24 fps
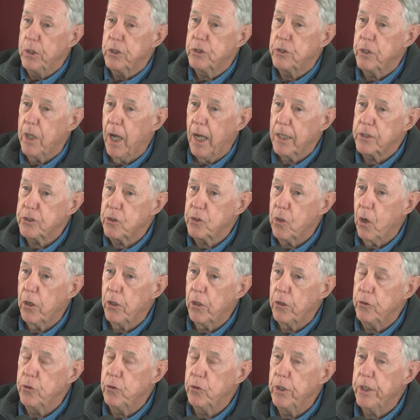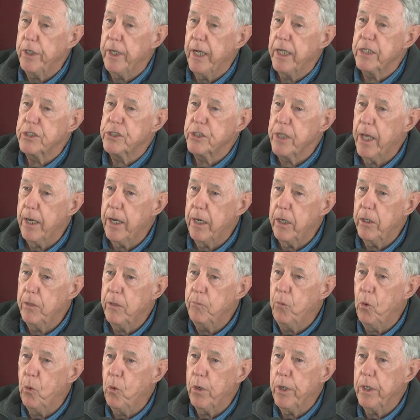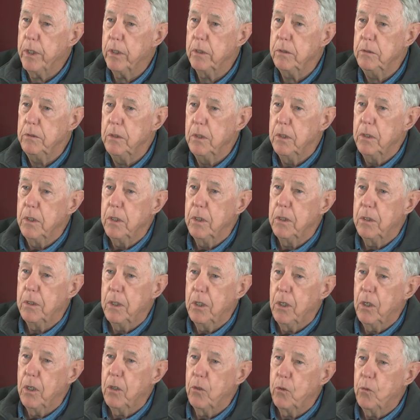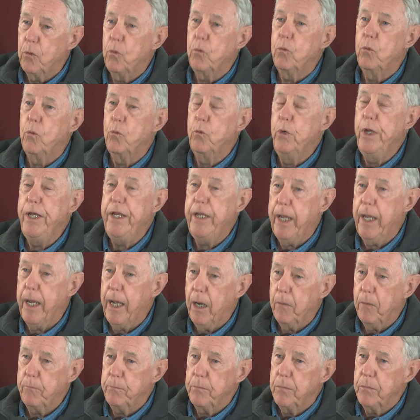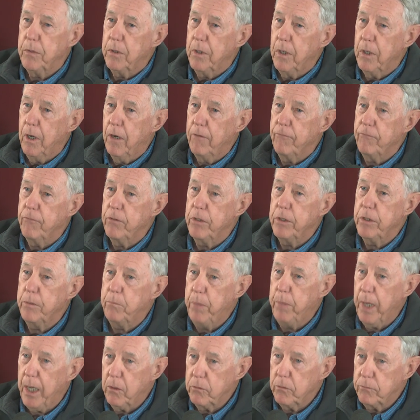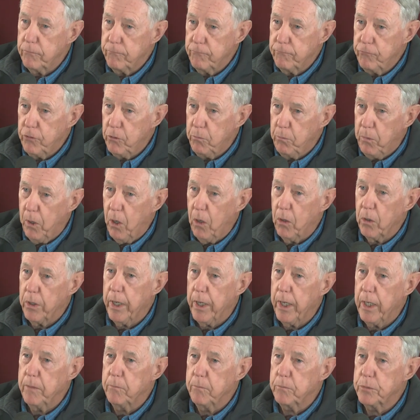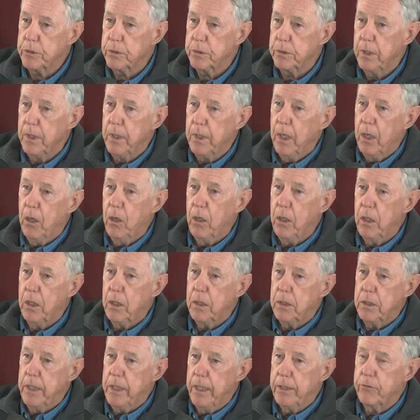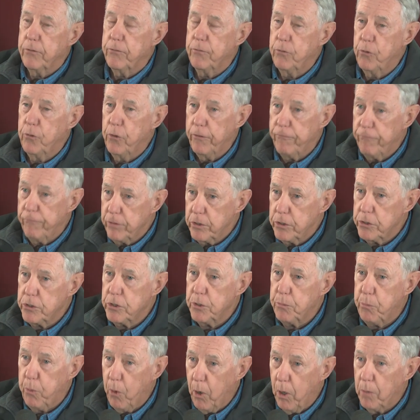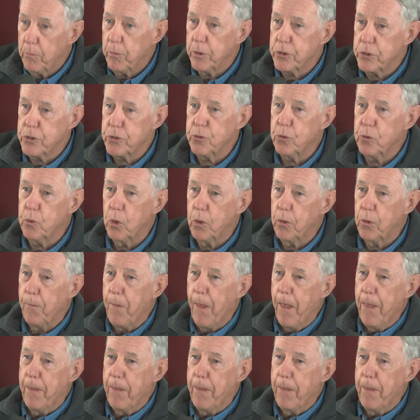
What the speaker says: I started doing a Saturday morning recap of the Bowden football games at Griffin's Department Store.